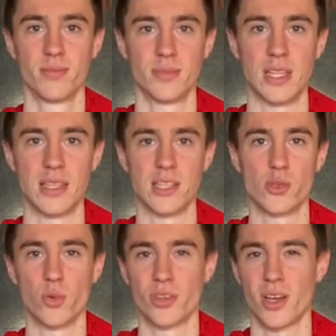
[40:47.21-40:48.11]
then
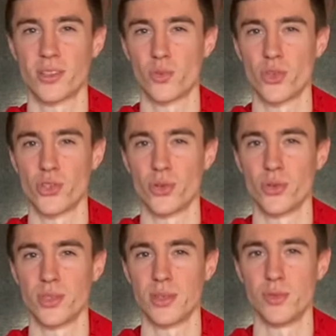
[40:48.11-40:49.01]
this will not
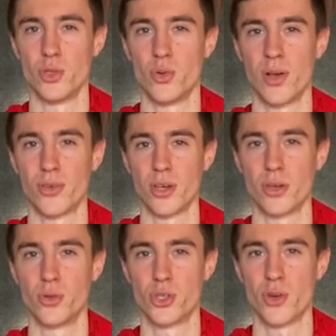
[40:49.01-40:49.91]
result in you having a
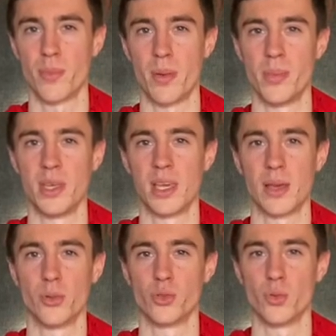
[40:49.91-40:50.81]
good trip and being
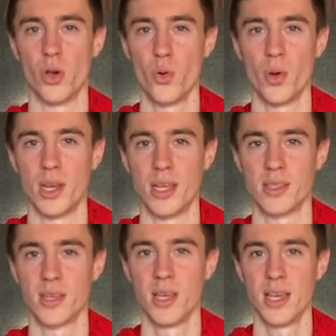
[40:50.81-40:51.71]
able to go with it.